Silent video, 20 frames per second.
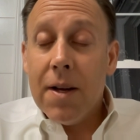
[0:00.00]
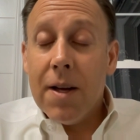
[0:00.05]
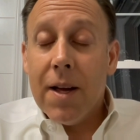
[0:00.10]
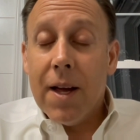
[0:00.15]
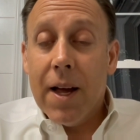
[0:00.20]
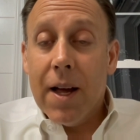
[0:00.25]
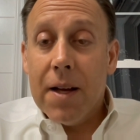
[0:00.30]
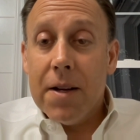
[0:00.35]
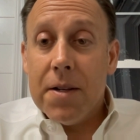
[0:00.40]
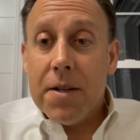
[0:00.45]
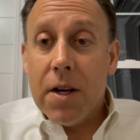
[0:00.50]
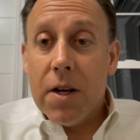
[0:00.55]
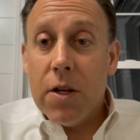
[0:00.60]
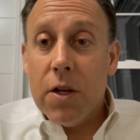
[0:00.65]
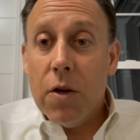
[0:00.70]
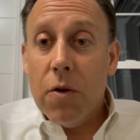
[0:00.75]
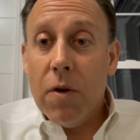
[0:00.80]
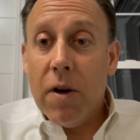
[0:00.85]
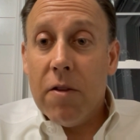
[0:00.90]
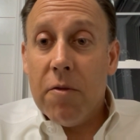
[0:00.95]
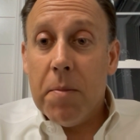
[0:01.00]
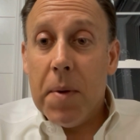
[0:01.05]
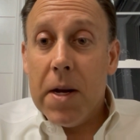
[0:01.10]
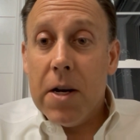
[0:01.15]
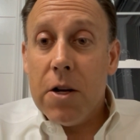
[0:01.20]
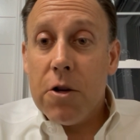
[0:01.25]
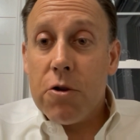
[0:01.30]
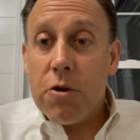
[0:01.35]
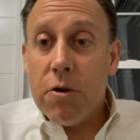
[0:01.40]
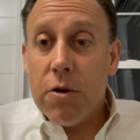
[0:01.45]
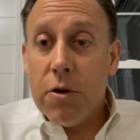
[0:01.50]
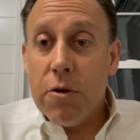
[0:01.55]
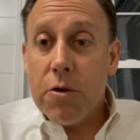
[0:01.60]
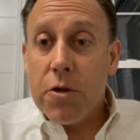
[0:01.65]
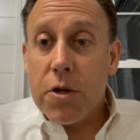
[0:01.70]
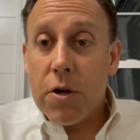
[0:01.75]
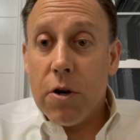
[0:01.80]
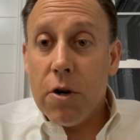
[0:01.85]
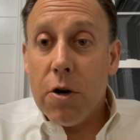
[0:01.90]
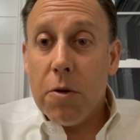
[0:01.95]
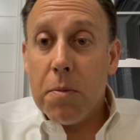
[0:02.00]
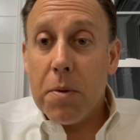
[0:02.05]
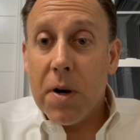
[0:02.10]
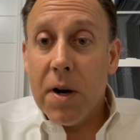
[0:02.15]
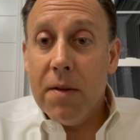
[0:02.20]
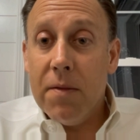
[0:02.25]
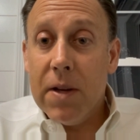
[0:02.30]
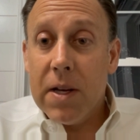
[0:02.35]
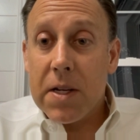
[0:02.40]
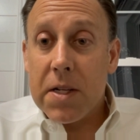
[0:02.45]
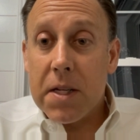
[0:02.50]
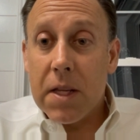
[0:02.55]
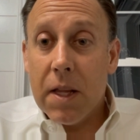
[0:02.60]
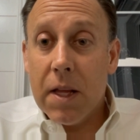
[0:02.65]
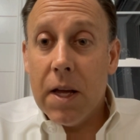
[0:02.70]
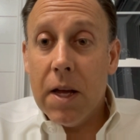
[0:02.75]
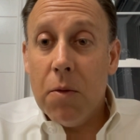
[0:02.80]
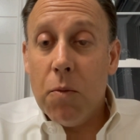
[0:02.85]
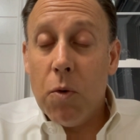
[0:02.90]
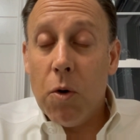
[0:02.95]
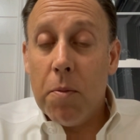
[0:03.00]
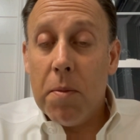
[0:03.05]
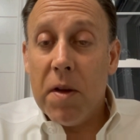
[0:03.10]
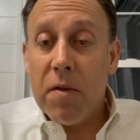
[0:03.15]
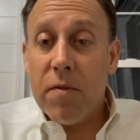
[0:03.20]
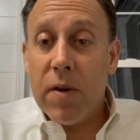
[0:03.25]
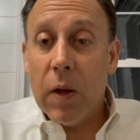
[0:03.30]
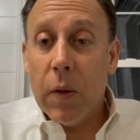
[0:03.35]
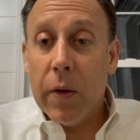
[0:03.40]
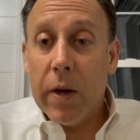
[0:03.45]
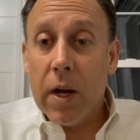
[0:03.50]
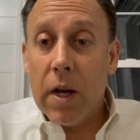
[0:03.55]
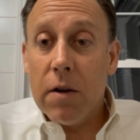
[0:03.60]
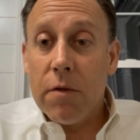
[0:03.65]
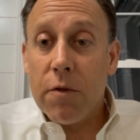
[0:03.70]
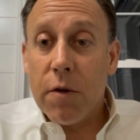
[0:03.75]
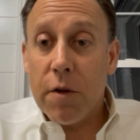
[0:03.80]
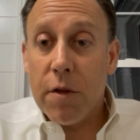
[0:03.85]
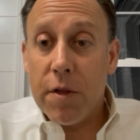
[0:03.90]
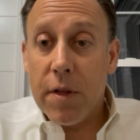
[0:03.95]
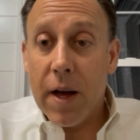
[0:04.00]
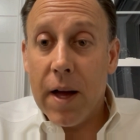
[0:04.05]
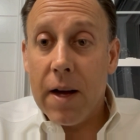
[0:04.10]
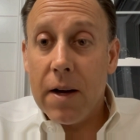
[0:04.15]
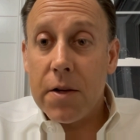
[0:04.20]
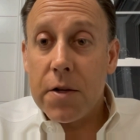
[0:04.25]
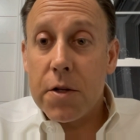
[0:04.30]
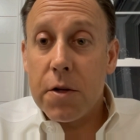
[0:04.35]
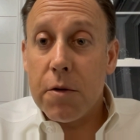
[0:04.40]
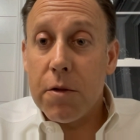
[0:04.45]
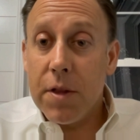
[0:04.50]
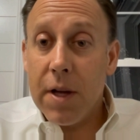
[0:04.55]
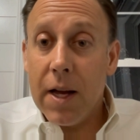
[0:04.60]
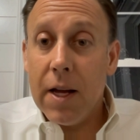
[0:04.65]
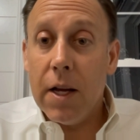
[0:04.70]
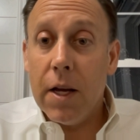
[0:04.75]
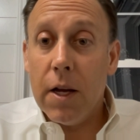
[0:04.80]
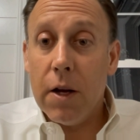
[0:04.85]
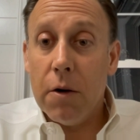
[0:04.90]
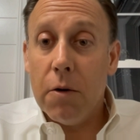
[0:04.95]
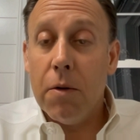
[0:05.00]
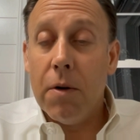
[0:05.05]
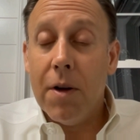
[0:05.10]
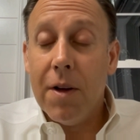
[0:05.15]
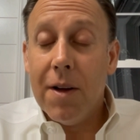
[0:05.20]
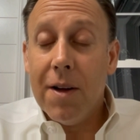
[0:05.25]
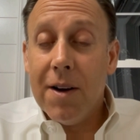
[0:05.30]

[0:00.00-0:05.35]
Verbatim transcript: and uh, you have been introduced to her previously, will be filling in for Thea, so thank you,